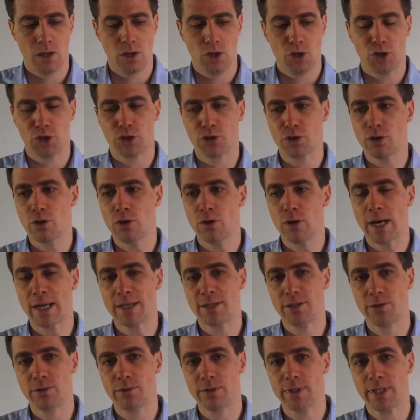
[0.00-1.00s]
So
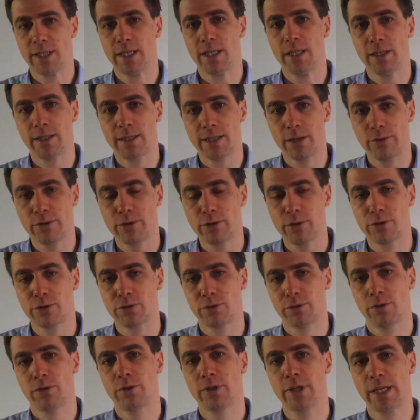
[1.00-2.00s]
as you see, there is a
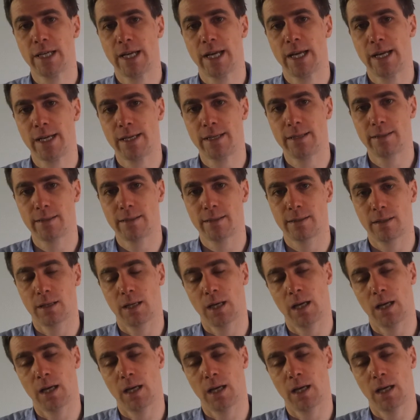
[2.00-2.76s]
strong case